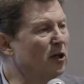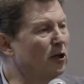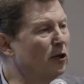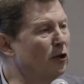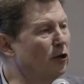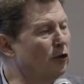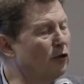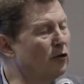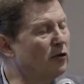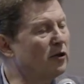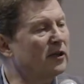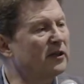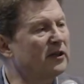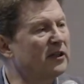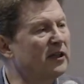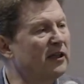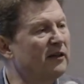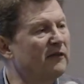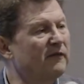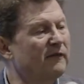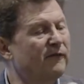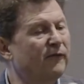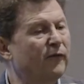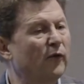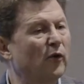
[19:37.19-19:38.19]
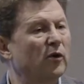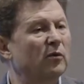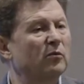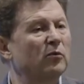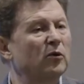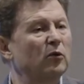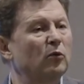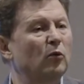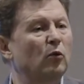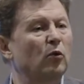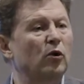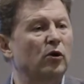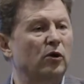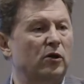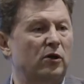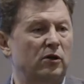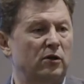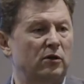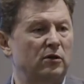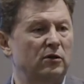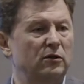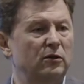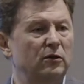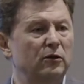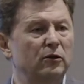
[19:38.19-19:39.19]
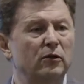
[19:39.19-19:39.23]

look at the informal worker.